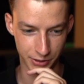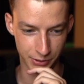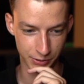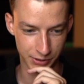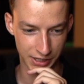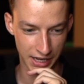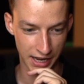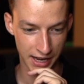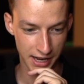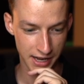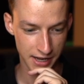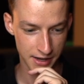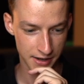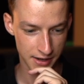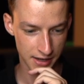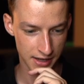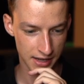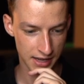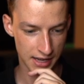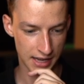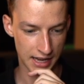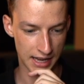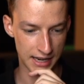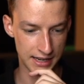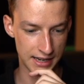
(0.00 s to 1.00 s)
OK.
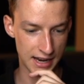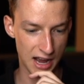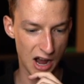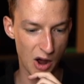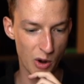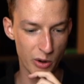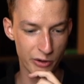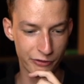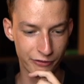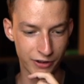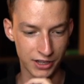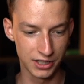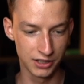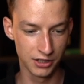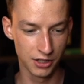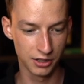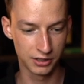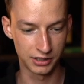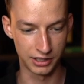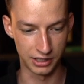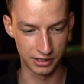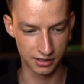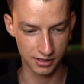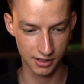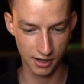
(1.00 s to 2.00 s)
And now if I look
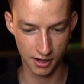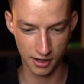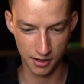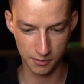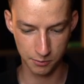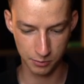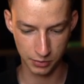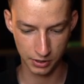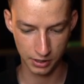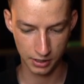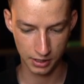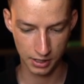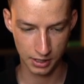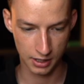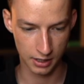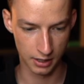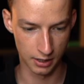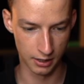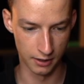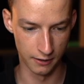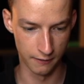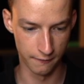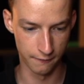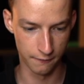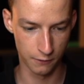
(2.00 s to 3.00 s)
this up,
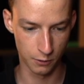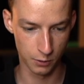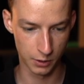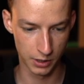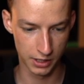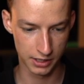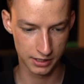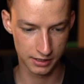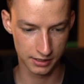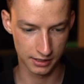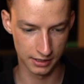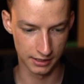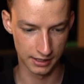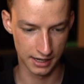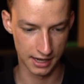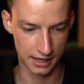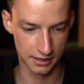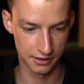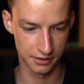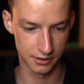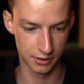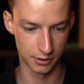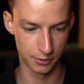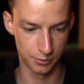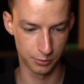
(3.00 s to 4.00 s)
uh, Voice
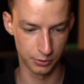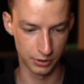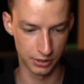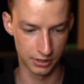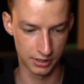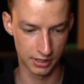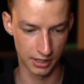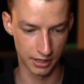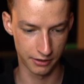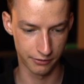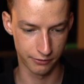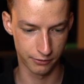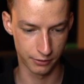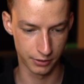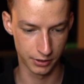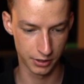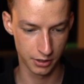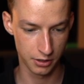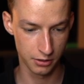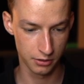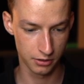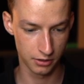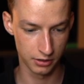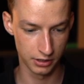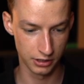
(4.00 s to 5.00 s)
Enhancer Preset for
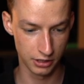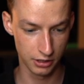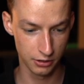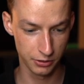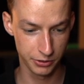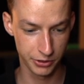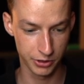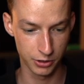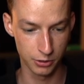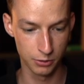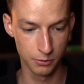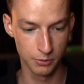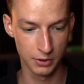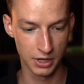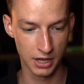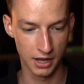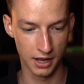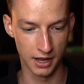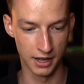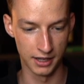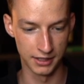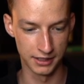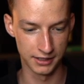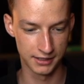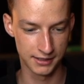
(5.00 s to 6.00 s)
you YouTube,
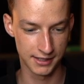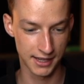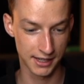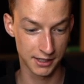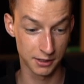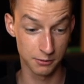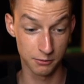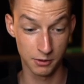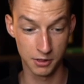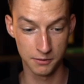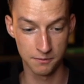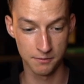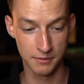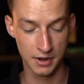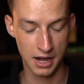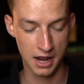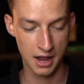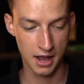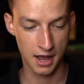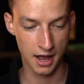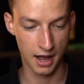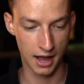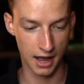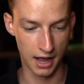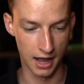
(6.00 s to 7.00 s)
uh, the second one,
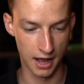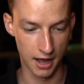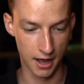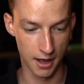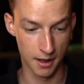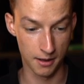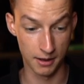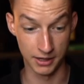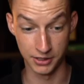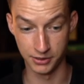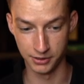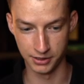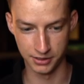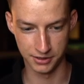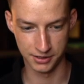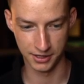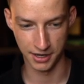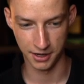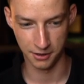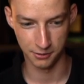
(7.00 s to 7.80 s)
uh, as you can see,